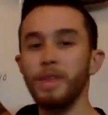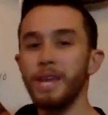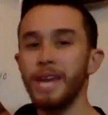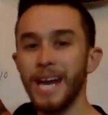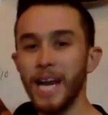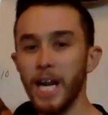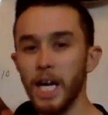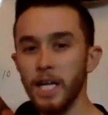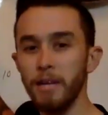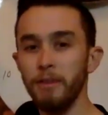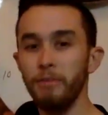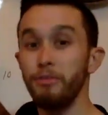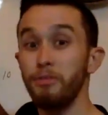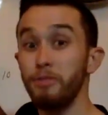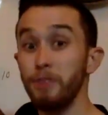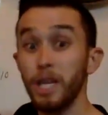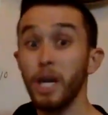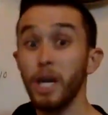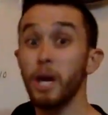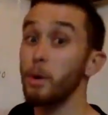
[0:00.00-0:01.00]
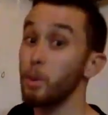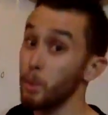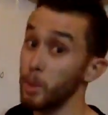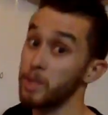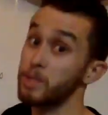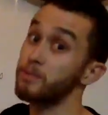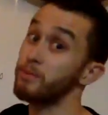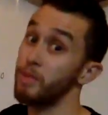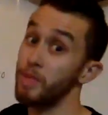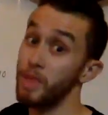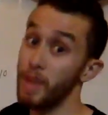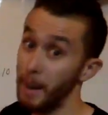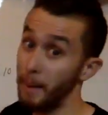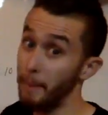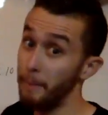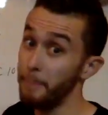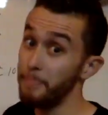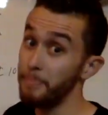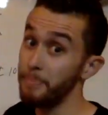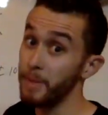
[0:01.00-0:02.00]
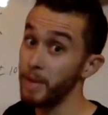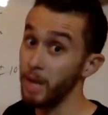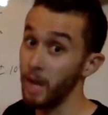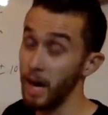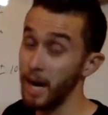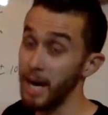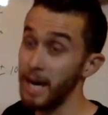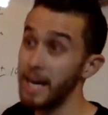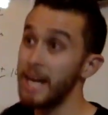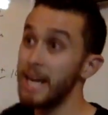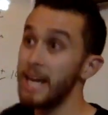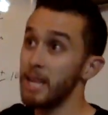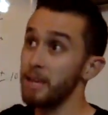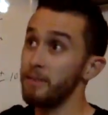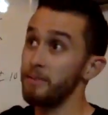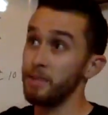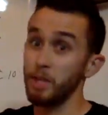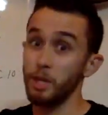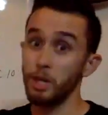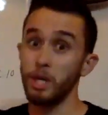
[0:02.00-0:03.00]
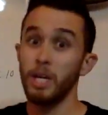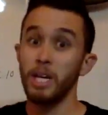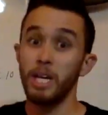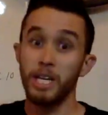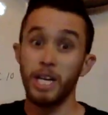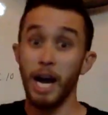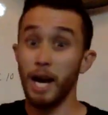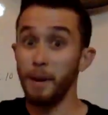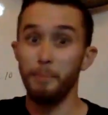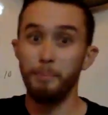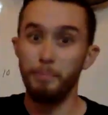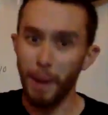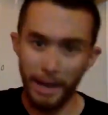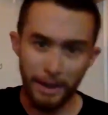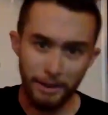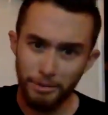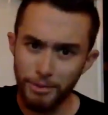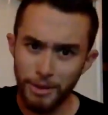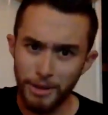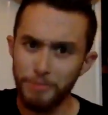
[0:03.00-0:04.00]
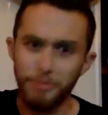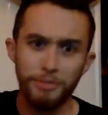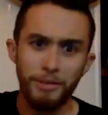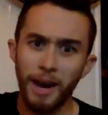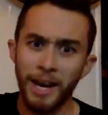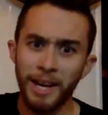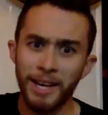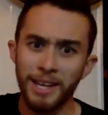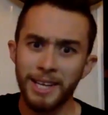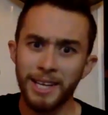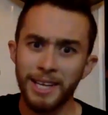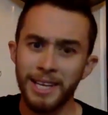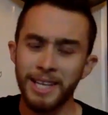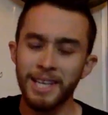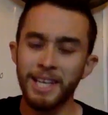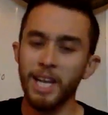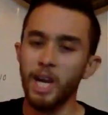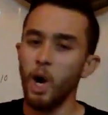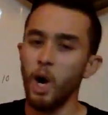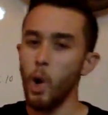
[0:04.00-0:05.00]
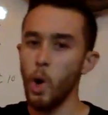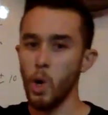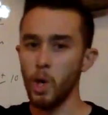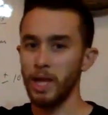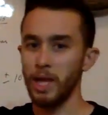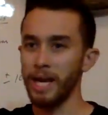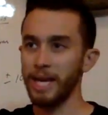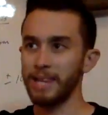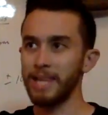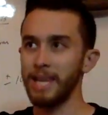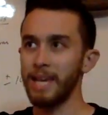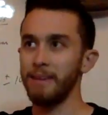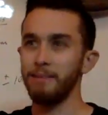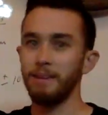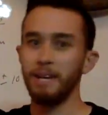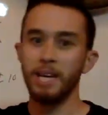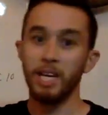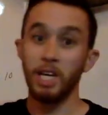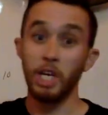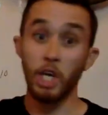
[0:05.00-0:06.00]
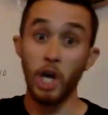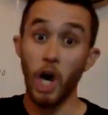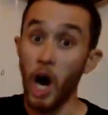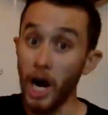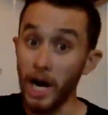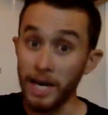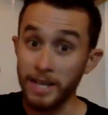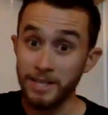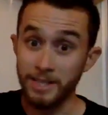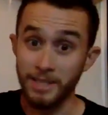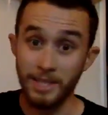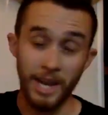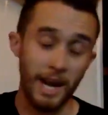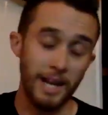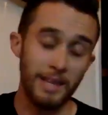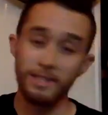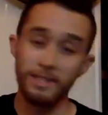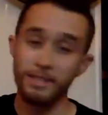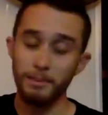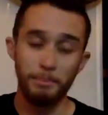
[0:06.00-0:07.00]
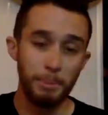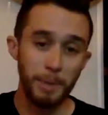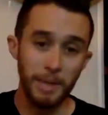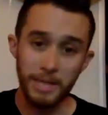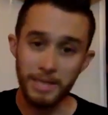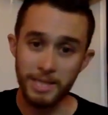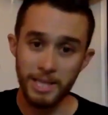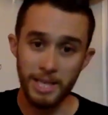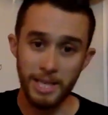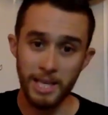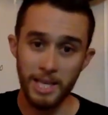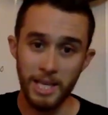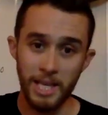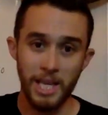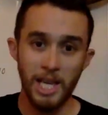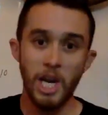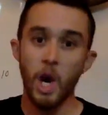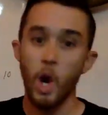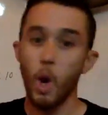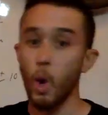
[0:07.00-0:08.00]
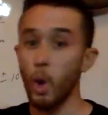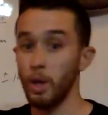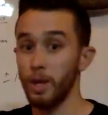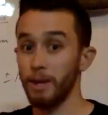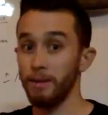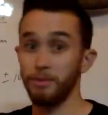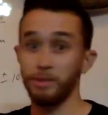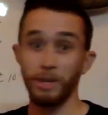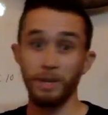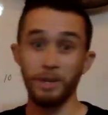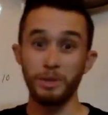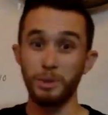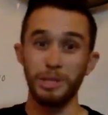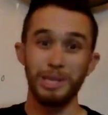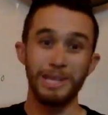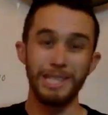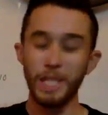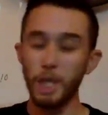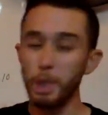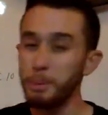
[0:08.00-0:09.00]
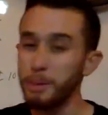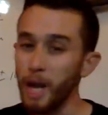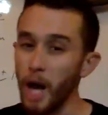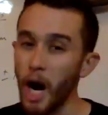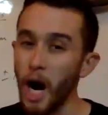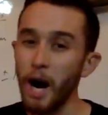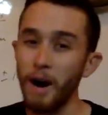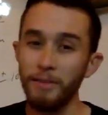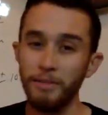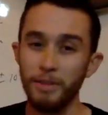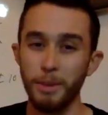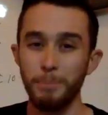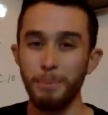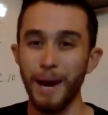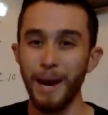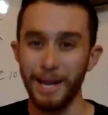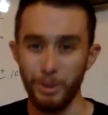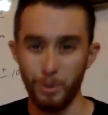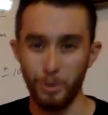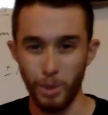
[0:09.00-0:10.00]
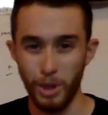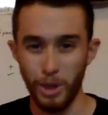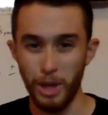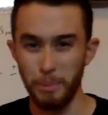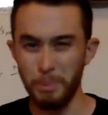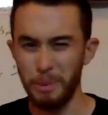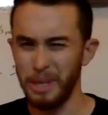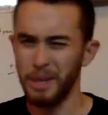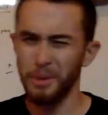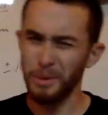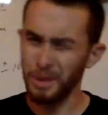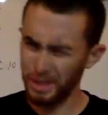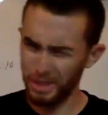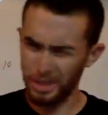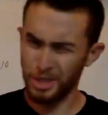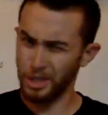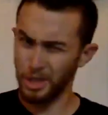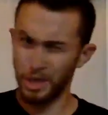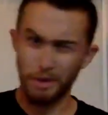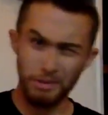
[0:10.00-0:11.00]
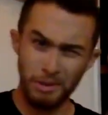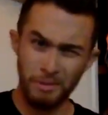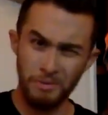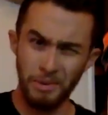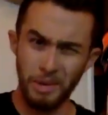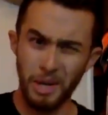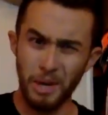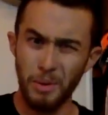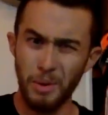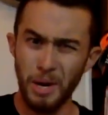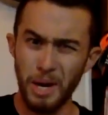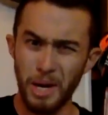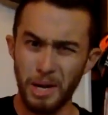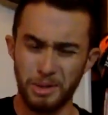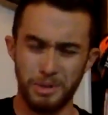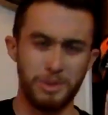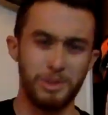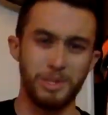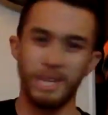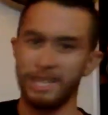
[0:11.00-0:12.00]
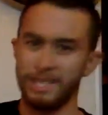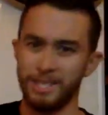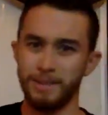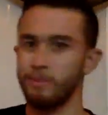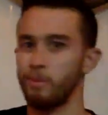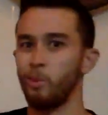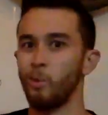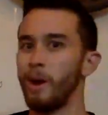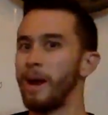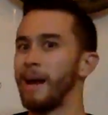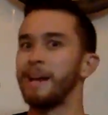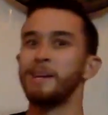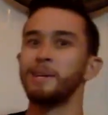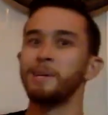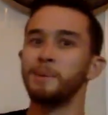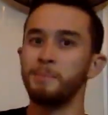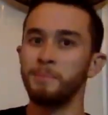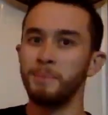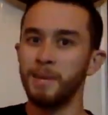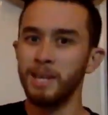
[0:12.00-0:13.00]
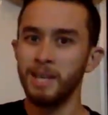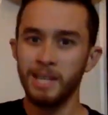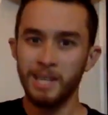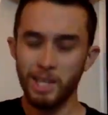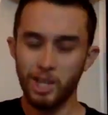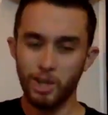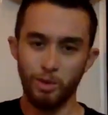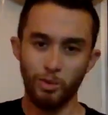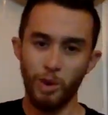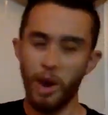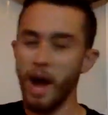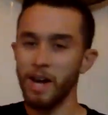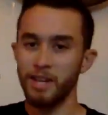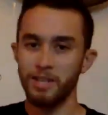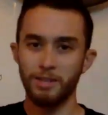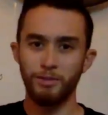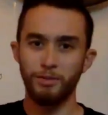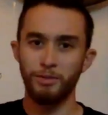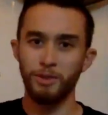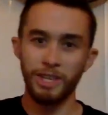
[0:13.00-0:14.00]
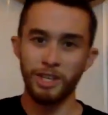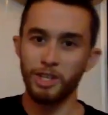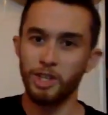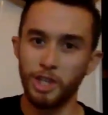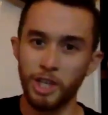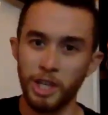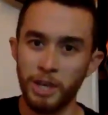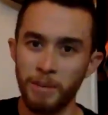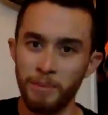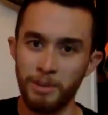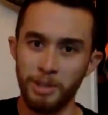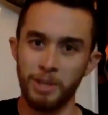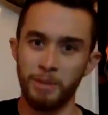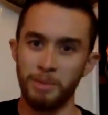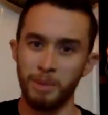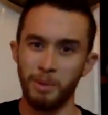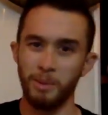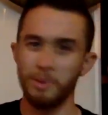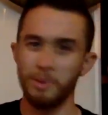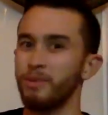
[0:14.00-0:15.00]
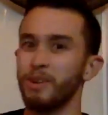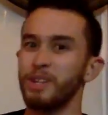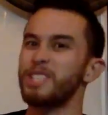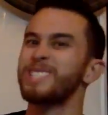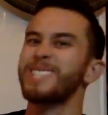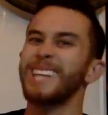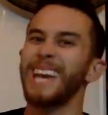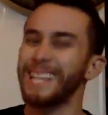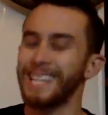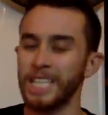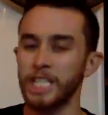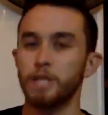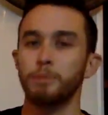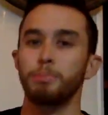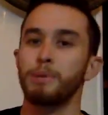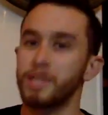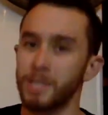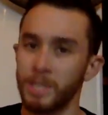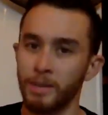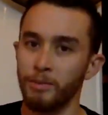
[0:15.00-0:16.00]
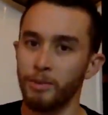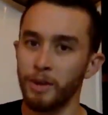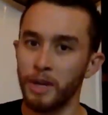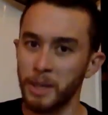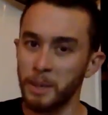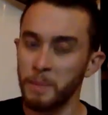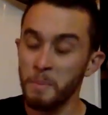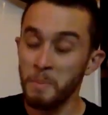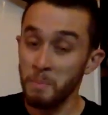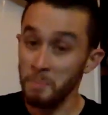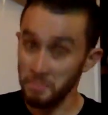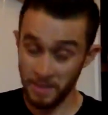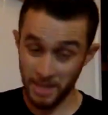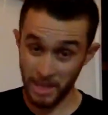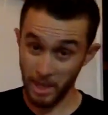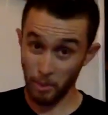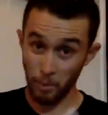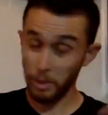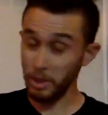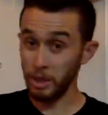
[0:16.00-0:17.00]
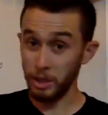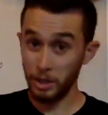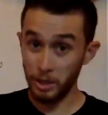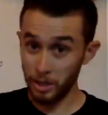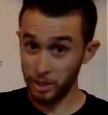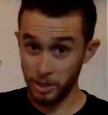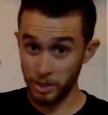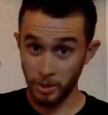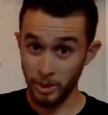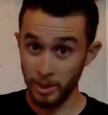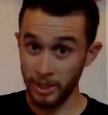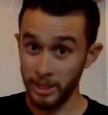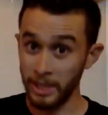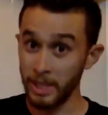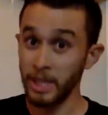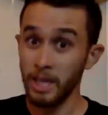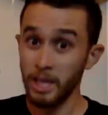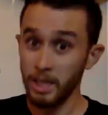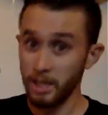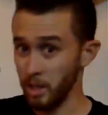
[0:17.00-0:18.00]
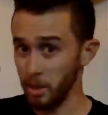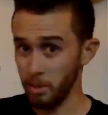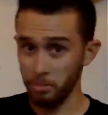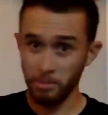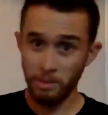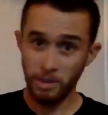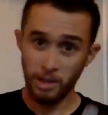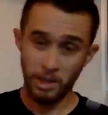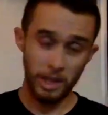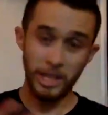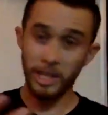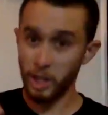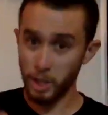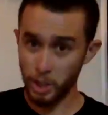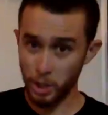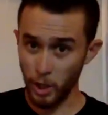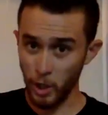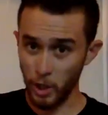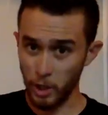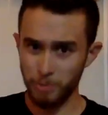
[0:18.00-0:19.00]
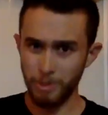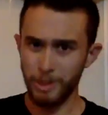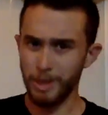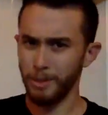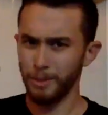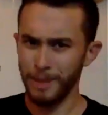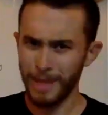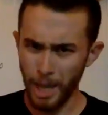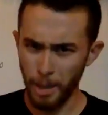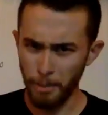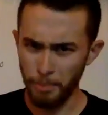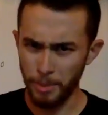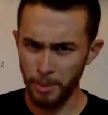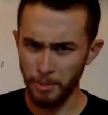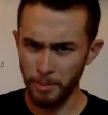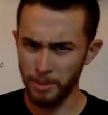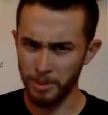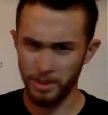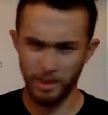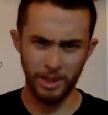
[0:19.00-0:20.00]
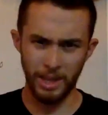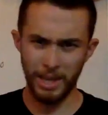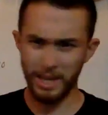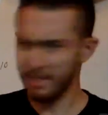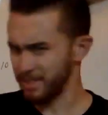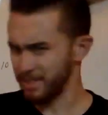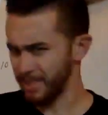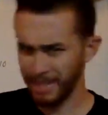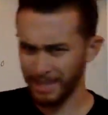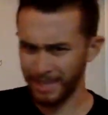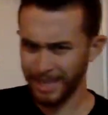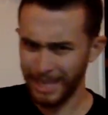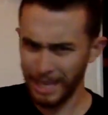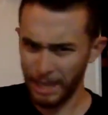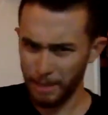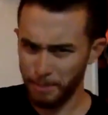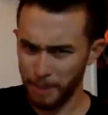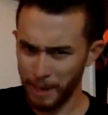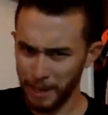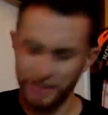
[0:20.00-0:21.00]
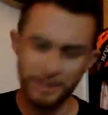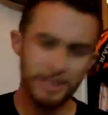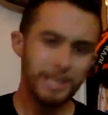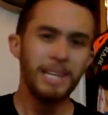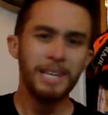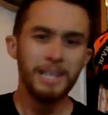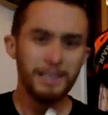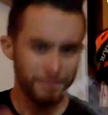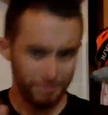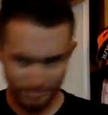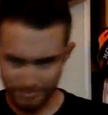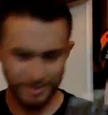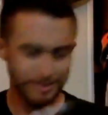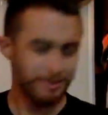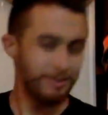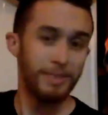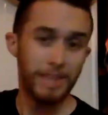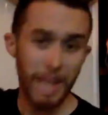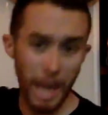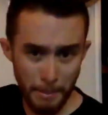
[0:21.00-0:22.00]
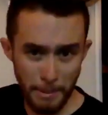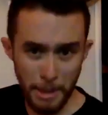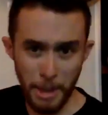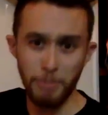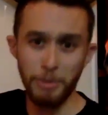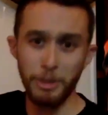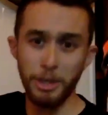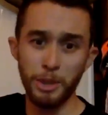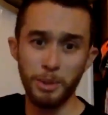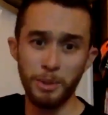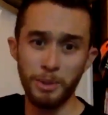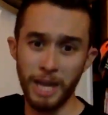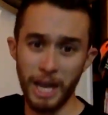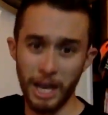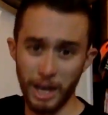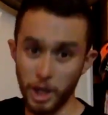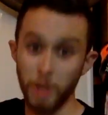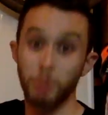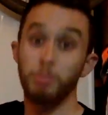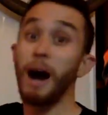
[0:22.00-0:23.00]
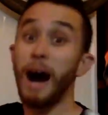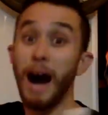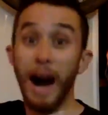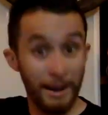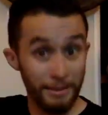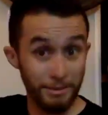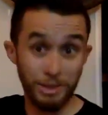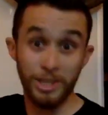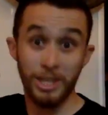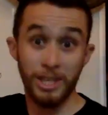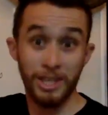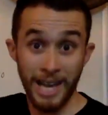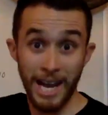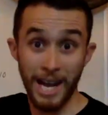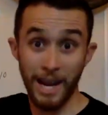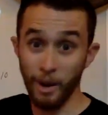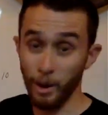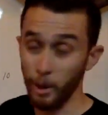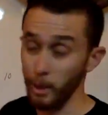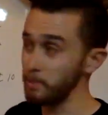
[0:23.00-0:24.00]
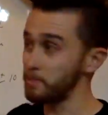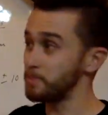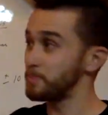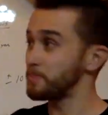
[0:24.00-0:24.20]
there and they figured out what works for them. All right. They've either gotten a bike fit finally, or like they've gone and gotten some PT, or they've started to do a little bit of off the bike work, but it didn't really serve them very well because it was like some random CrossFit gym or something. It very cycling specific. They got really good at doing, clean and jerks, but it didn't really help them with their like cycling knee pain. That may be you in that group. I've seen that group.